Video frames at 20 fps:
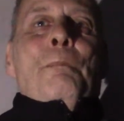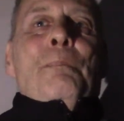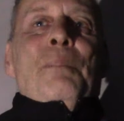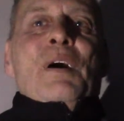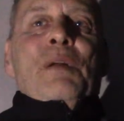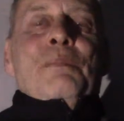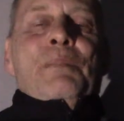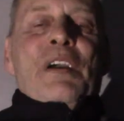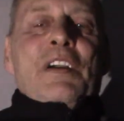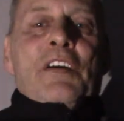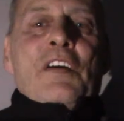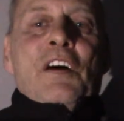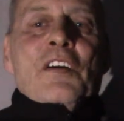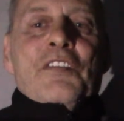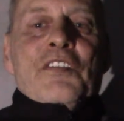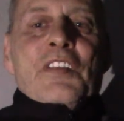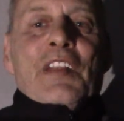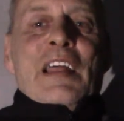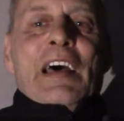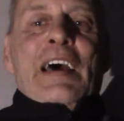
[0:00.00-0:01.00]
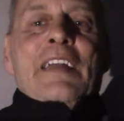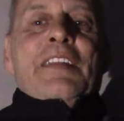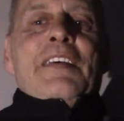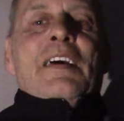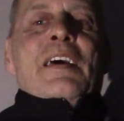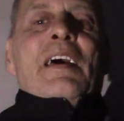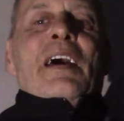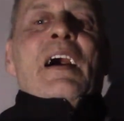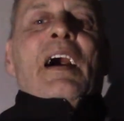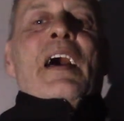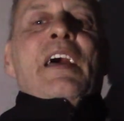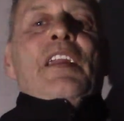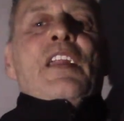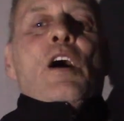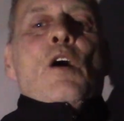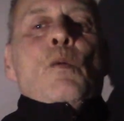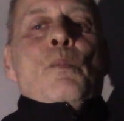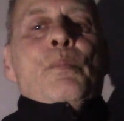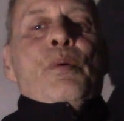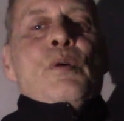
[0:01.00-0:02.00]
But because of that, I
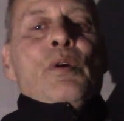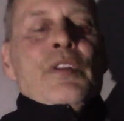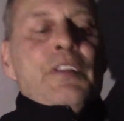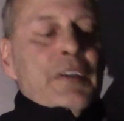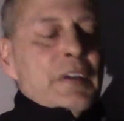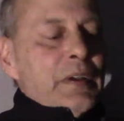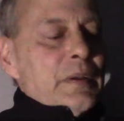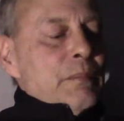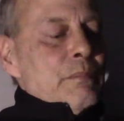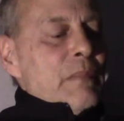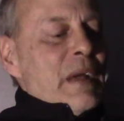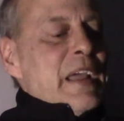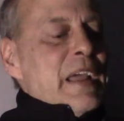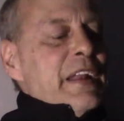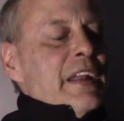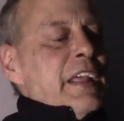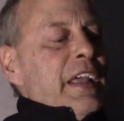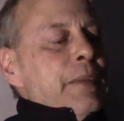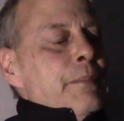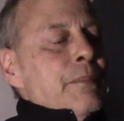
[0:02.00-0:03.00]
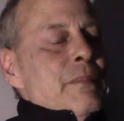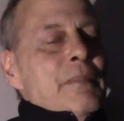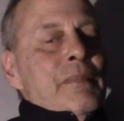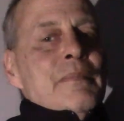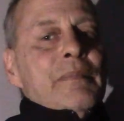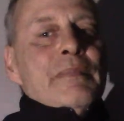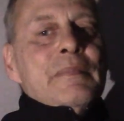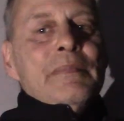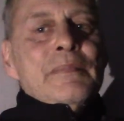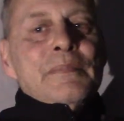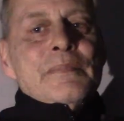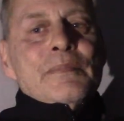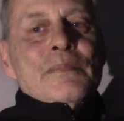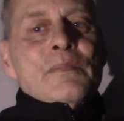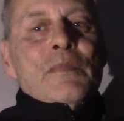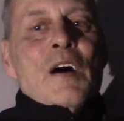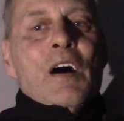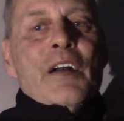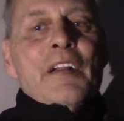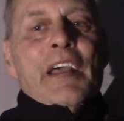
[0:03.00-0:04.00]
now put my name
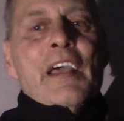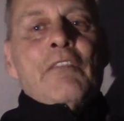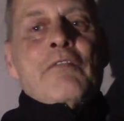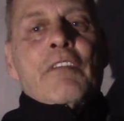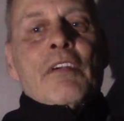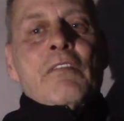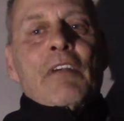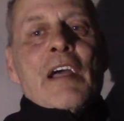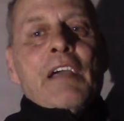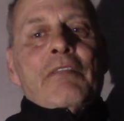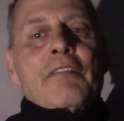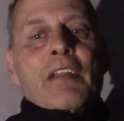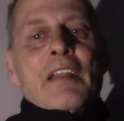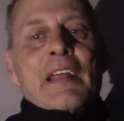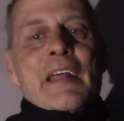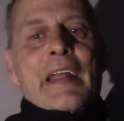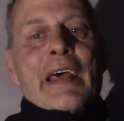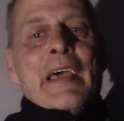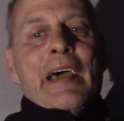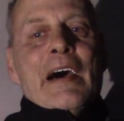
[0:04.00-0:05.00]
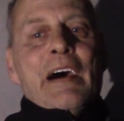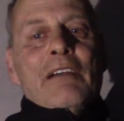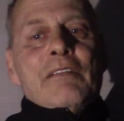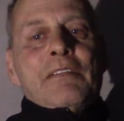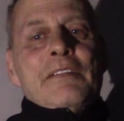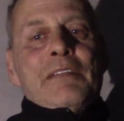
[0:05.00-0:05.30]
on every rifle that I have.